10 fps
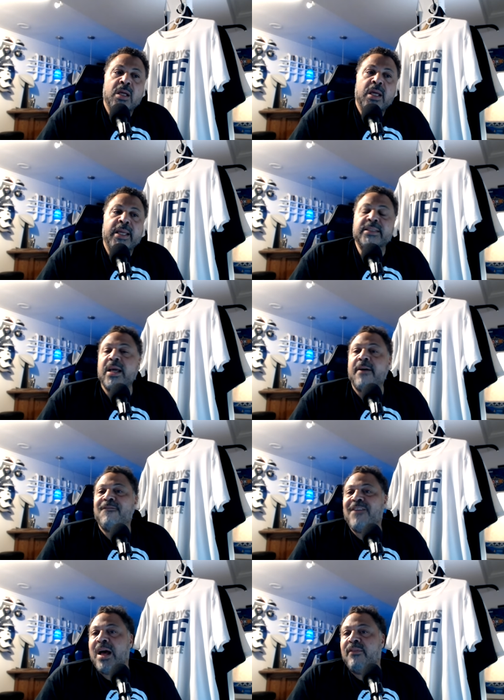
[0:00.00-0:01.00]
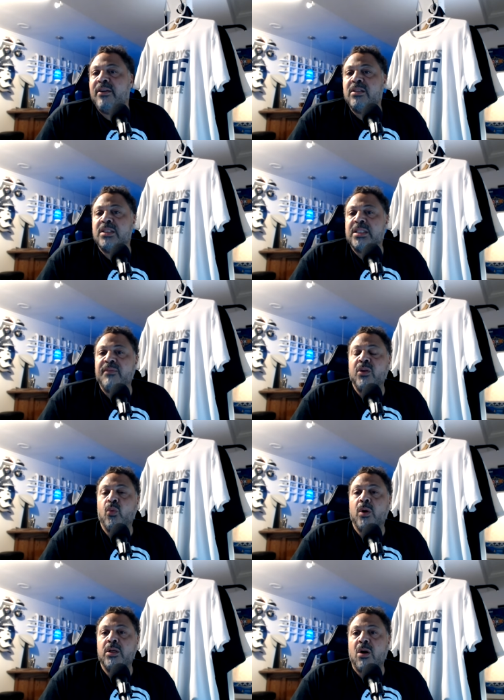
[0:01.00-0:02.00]
he's got
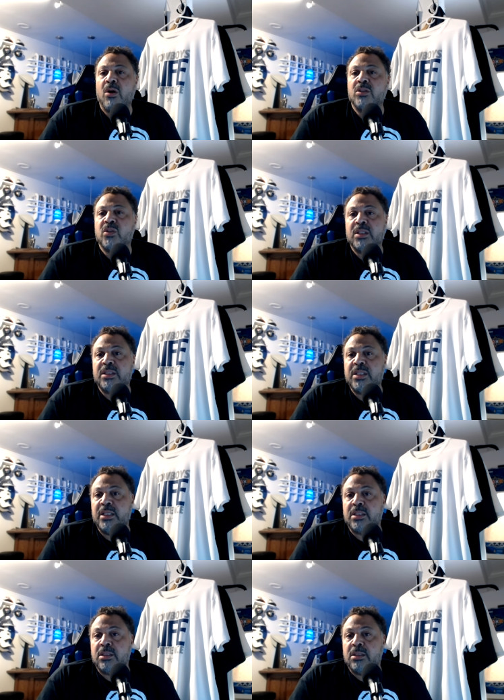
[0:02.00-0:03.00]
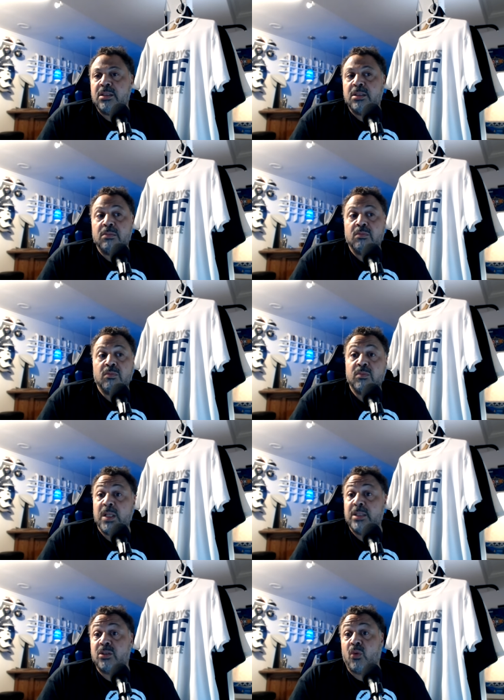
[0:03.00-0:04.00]
571 yards on the season.
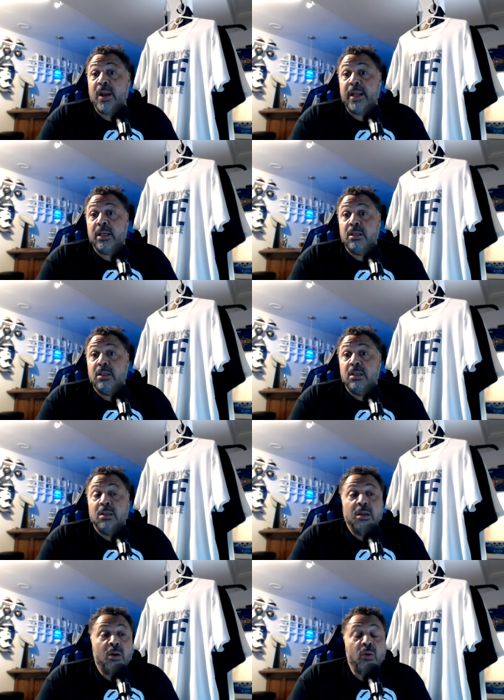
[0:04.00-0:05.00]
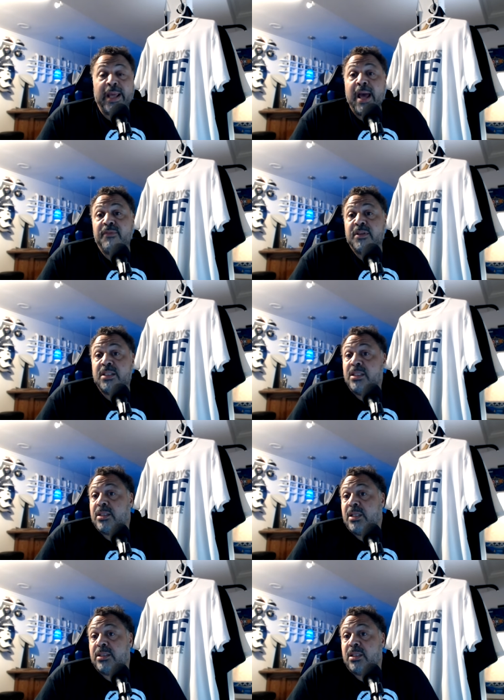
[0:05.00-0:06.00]
That's great. Only half the
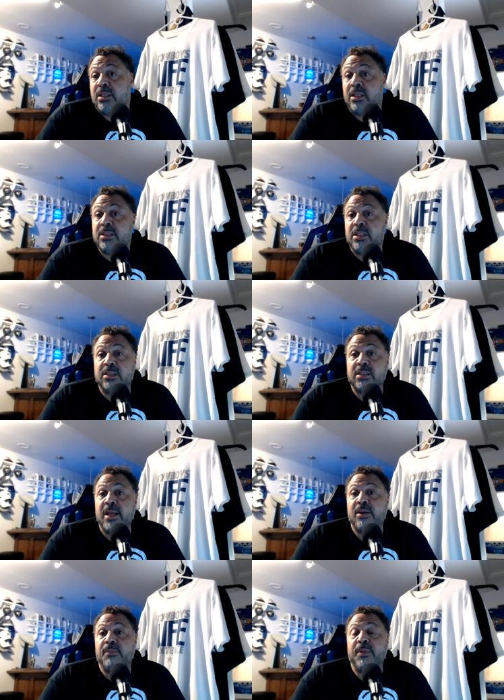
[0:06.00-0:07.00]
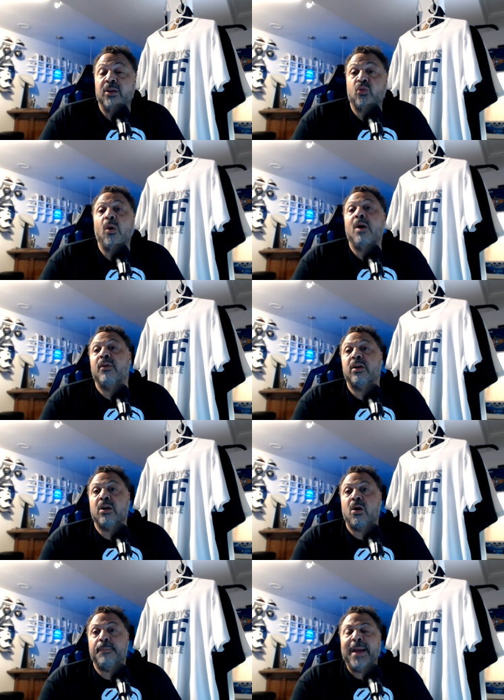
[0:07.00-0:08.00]
season. That's he's, he's headed to be a 1,200
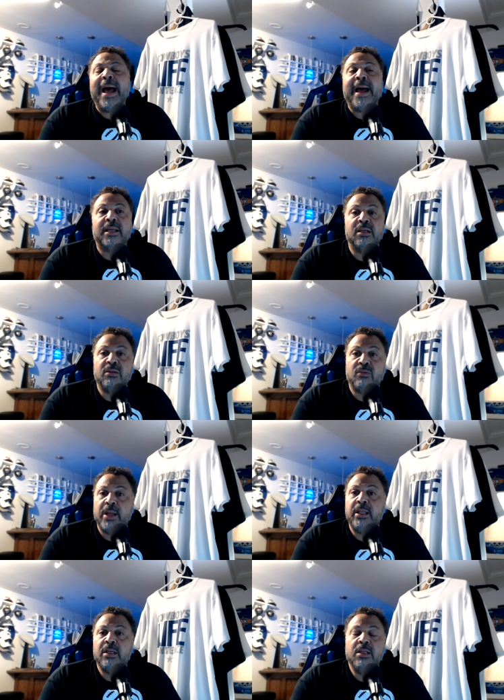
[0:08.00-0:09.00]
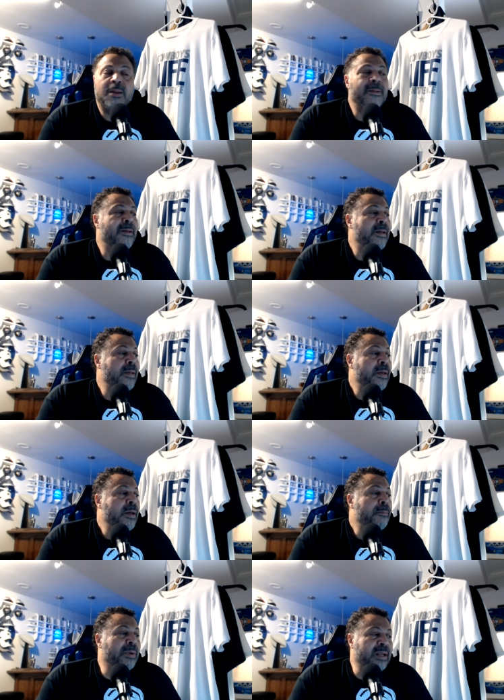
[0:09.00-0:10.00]
yard back, right?
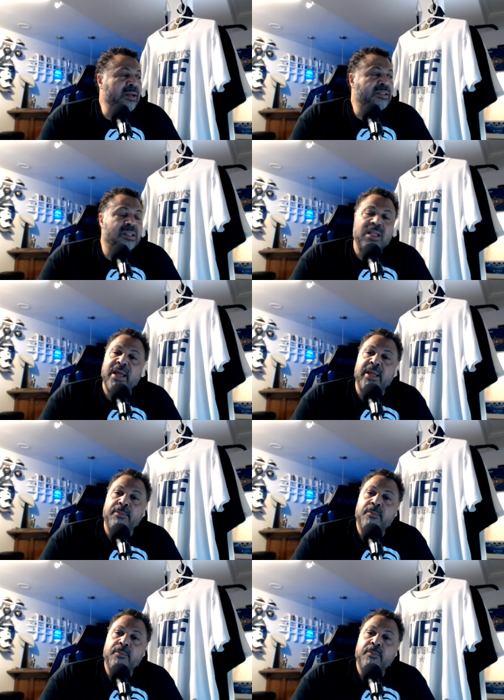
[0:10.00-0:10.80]
But here's the thing